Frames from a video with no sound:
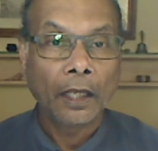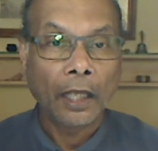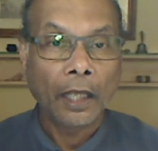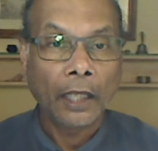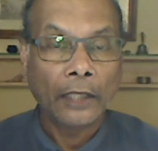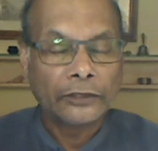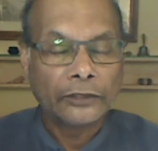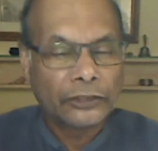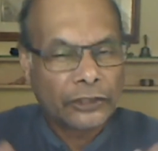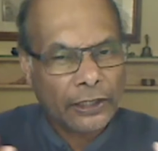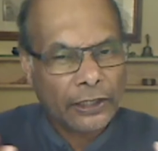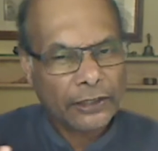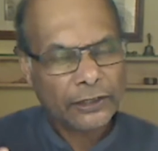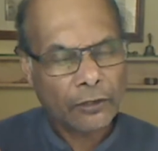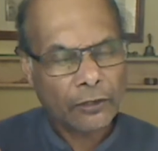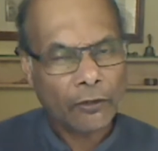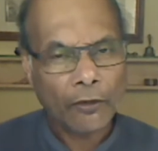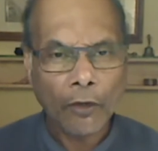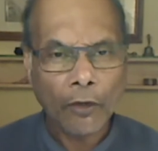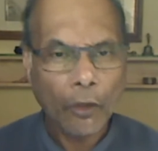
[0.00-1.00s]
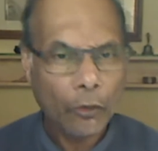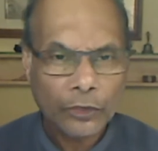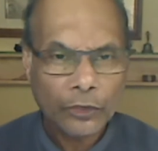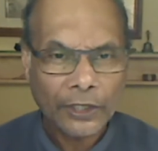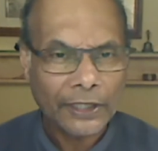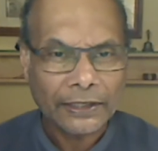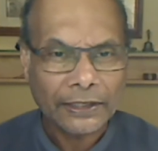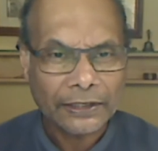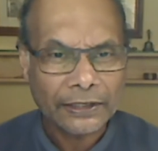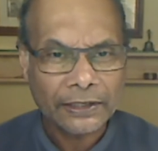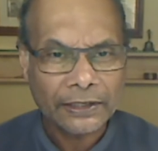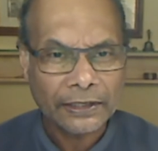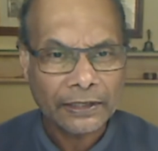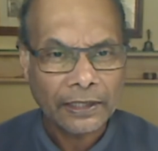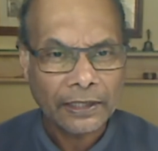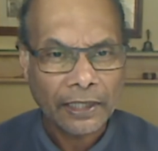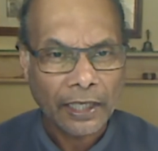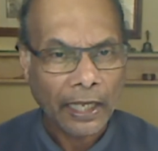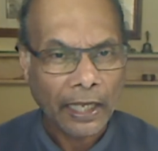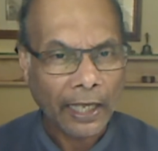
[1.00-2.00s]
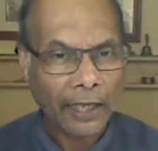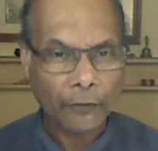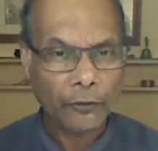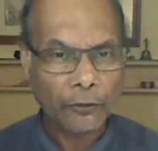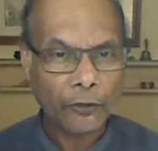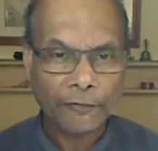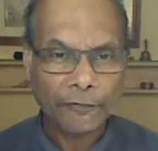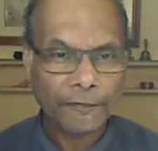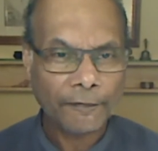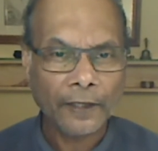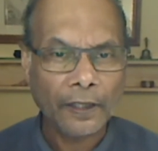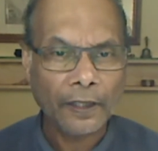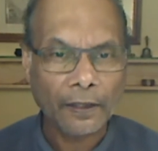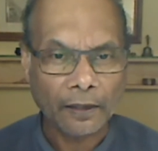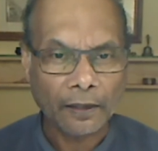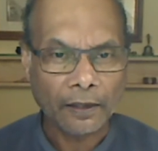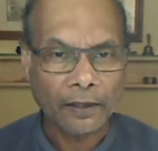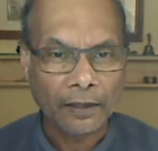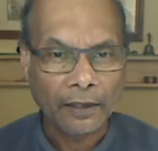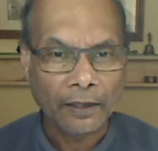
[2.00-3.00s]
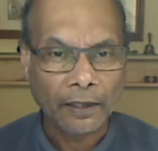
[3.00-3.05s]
just notice how you feel